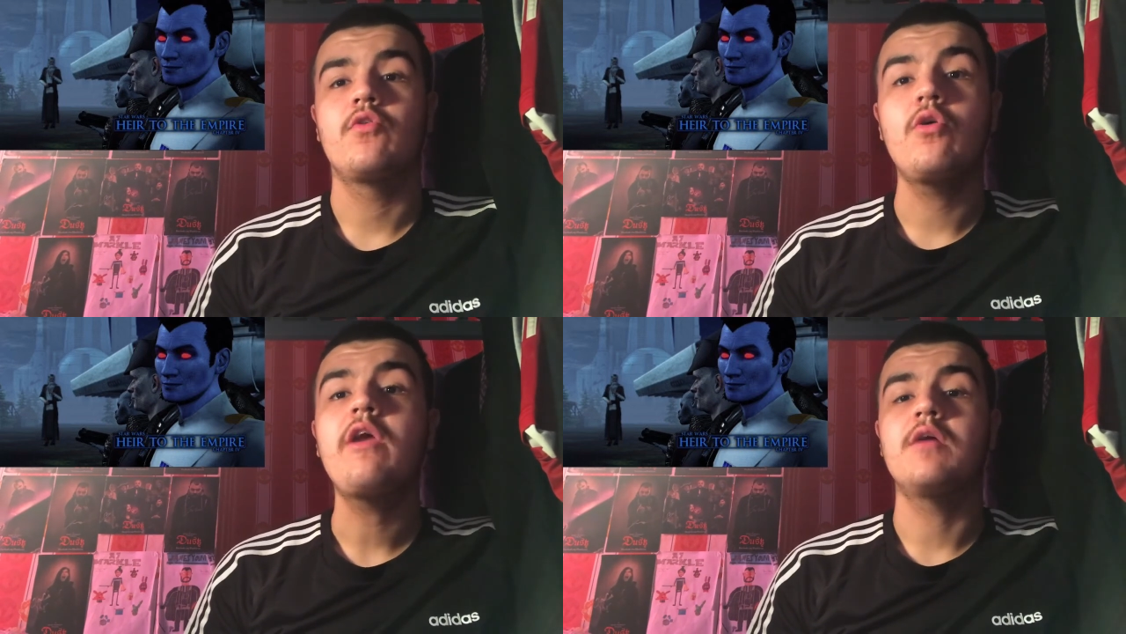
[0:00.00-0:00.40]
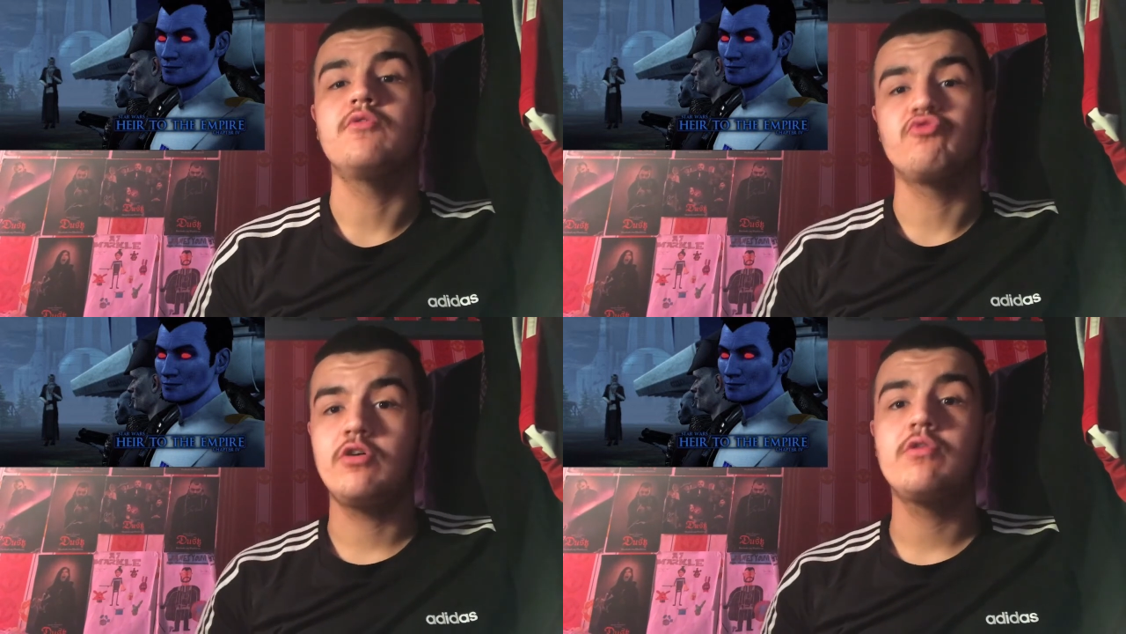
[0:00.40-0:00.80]
Speaker 1: So, you
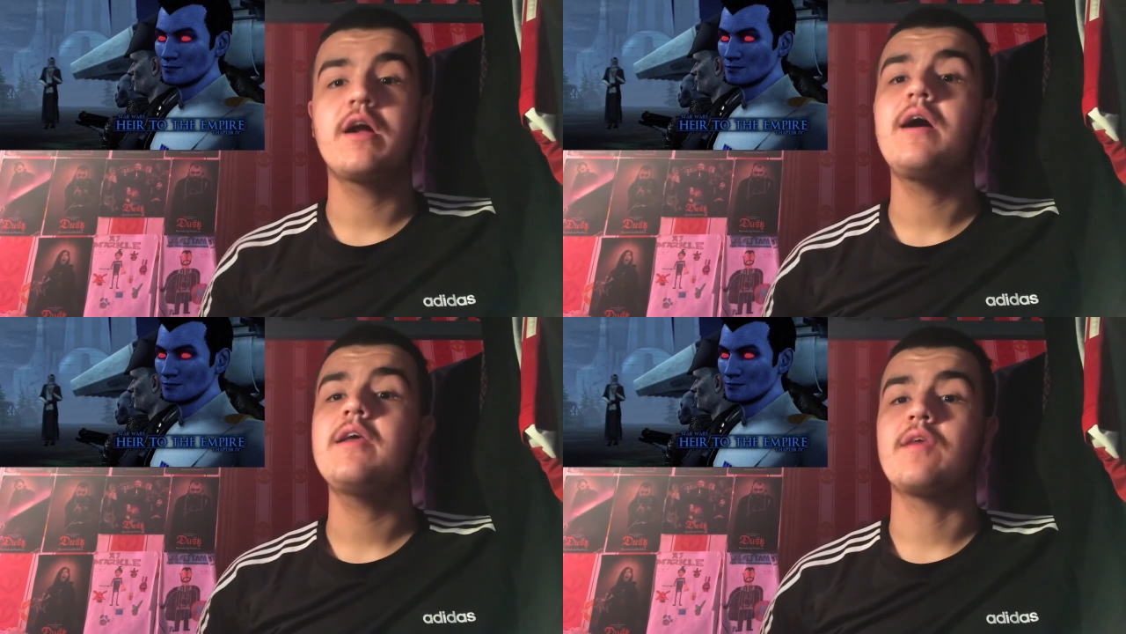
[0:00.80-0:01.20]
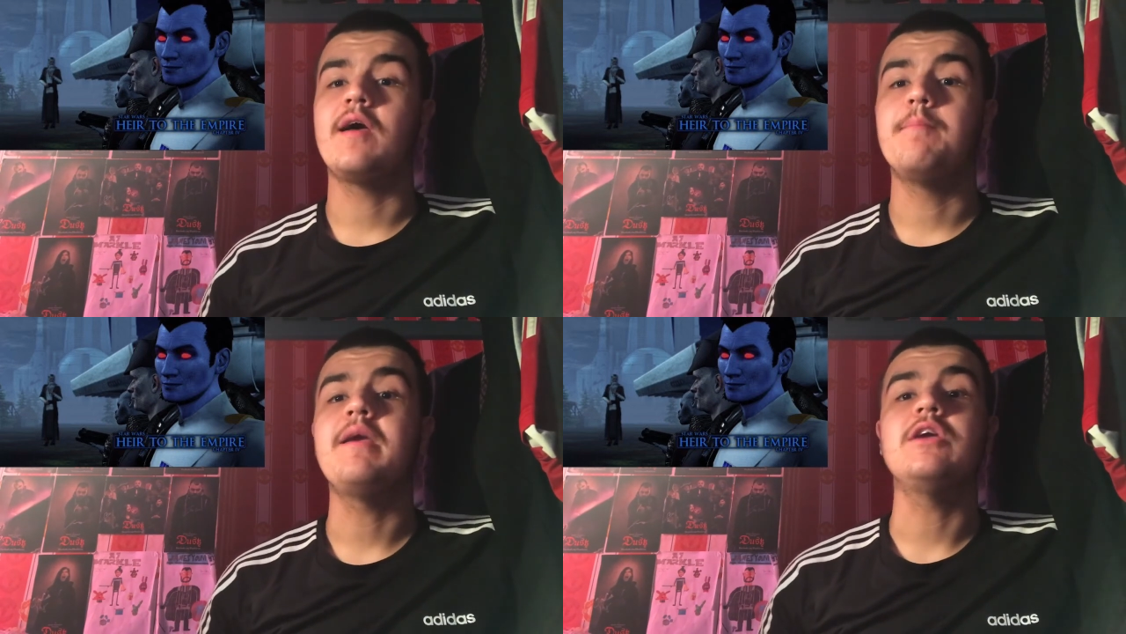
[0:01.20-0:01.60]
know, drill, guys.
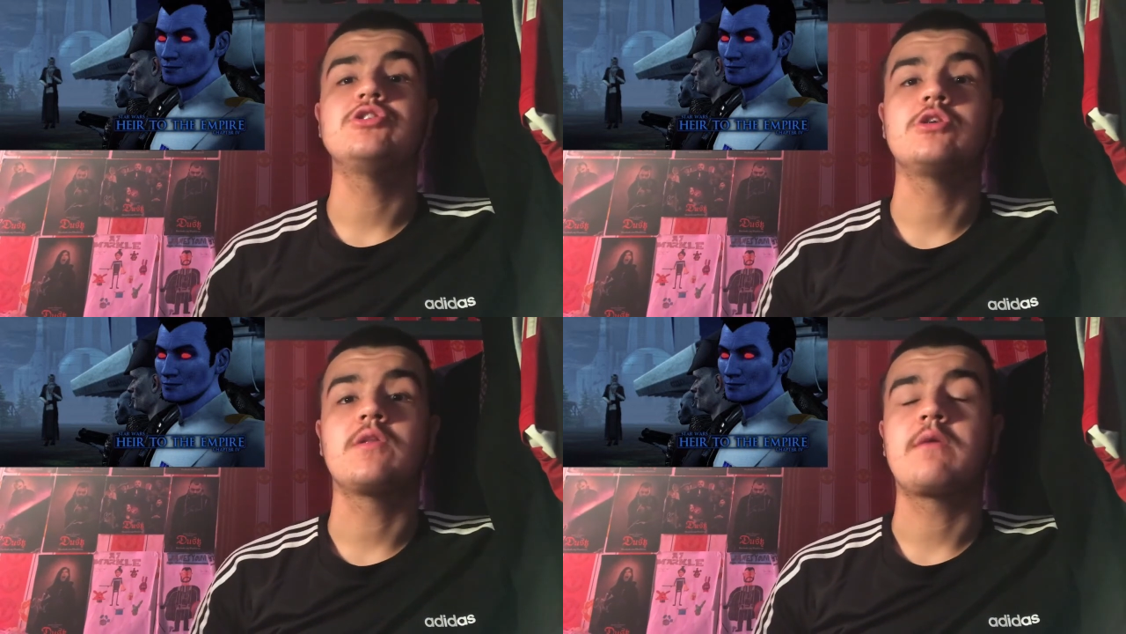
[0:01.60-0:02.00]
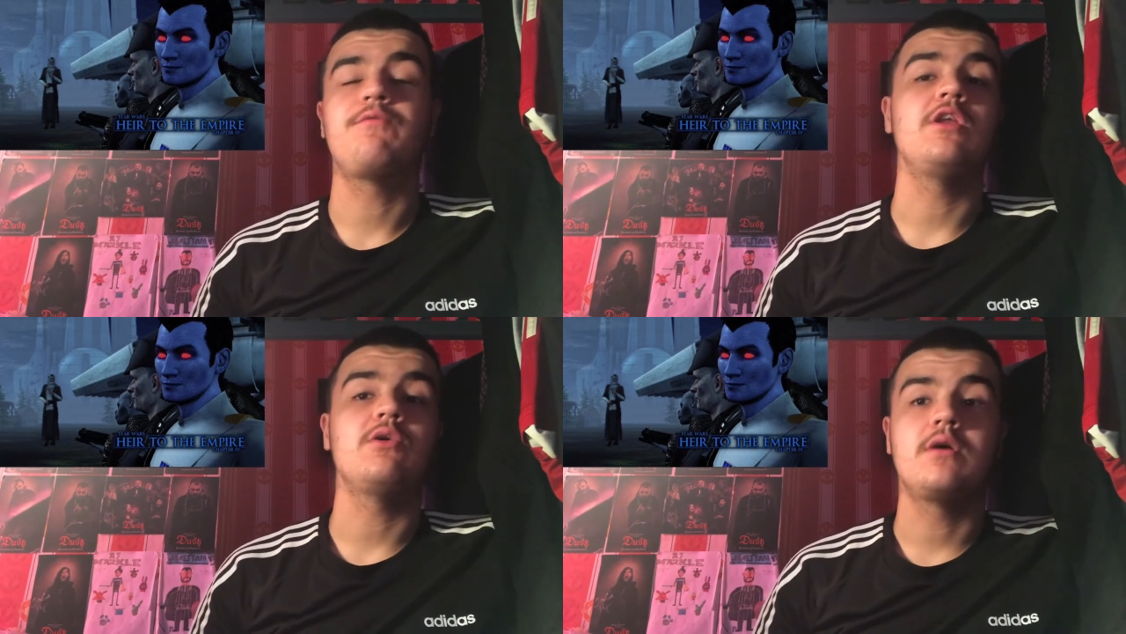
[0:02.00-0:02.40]
Uh, be sure to
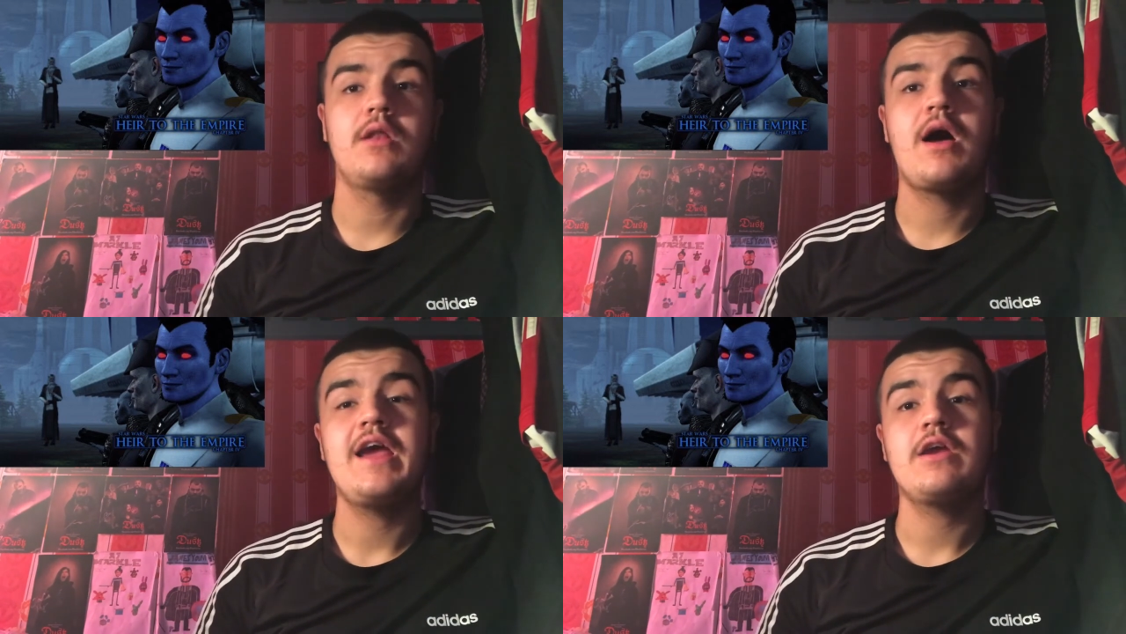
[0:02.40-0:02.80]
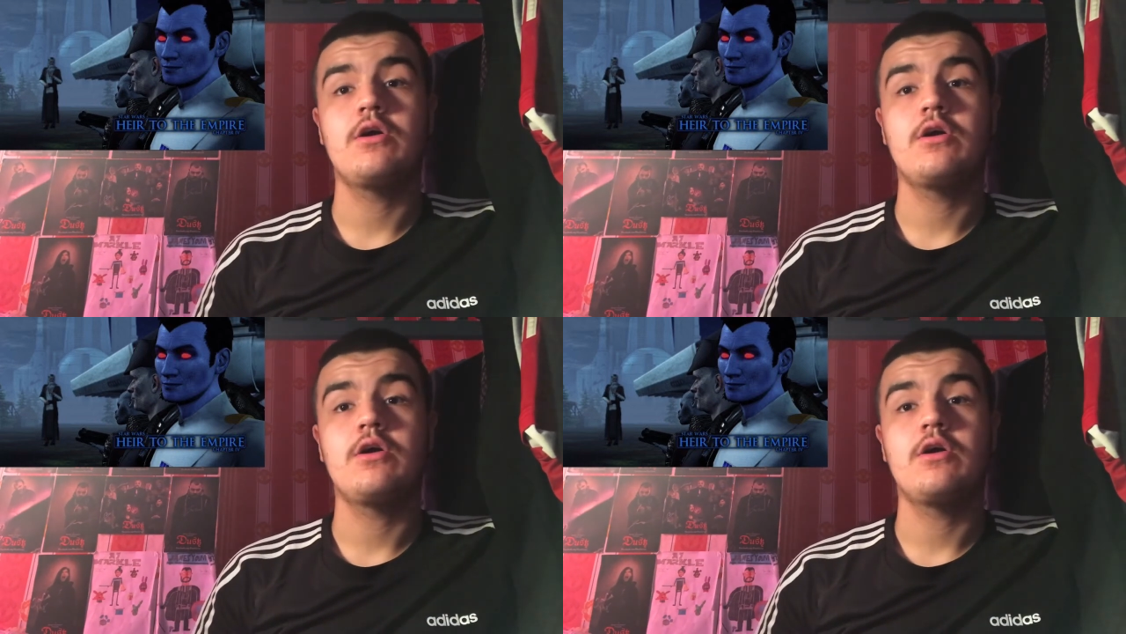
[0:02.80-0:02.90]
give the video a like.